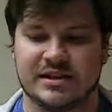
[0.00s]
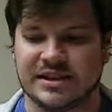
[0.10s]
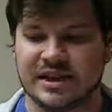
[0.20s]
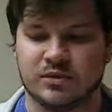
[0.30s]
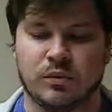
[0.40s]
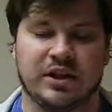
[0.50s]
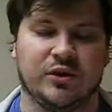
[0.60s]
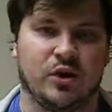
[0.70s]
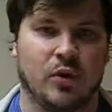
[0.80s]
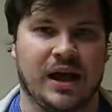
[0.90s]
This next
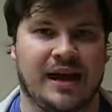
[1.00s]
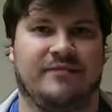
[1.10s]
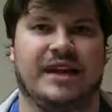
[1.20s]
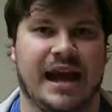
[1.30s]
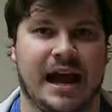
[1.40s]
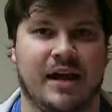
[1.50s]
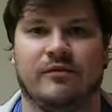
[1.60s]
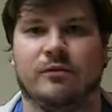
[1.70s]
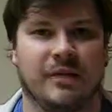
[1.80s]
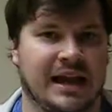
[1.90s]
one you don't have to
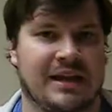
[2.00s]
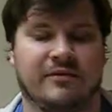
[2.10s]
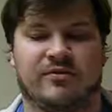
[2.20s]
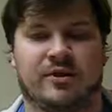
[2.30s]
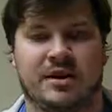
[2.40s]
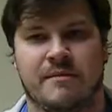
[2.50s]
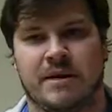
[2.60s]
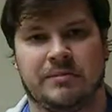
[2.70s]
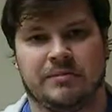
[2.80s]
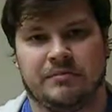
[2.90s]
have. You might have a friend
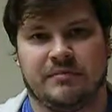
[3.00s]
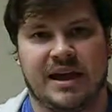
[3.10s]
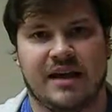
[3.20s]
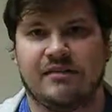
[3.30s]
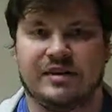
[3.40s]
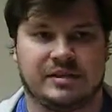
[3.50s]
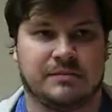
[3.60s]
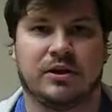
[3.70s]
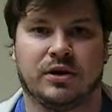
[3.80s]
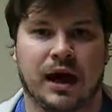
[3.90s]
that might have a
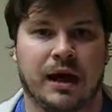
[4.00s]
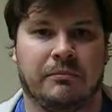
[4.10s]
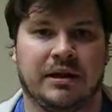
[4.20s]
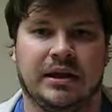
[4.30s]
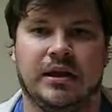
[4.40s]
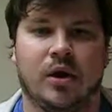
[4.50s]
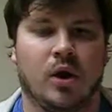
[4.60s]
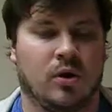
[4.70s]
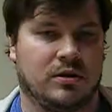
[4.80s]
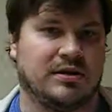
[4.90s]
spare copy,
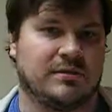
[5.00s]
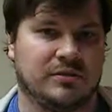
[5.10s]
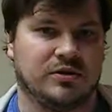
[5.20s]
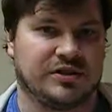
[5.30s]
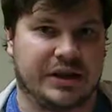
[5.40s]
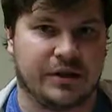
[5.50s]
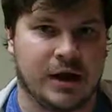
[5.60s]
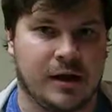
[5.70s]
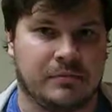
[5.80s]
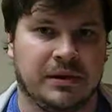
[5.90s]
or let them use their
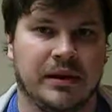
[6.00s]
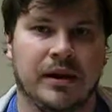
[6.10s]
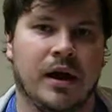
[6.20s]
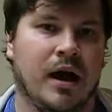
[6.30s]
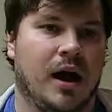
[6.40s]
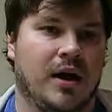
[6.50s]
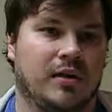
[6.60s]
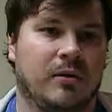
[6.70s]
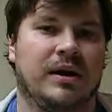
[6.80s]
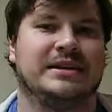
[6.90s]
copy.
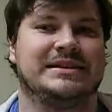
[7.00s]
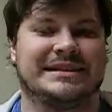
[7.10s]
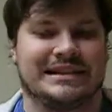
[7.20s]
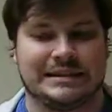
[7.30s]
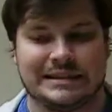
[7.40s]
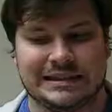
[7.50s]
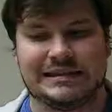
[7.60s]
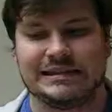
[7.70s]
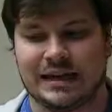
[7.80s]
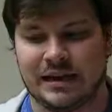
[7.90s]
Otherwise, it
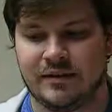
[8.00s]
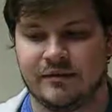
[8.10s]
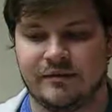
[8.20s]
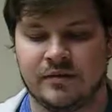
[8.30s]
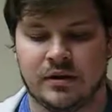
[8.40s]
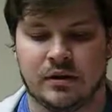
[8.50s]
is kind of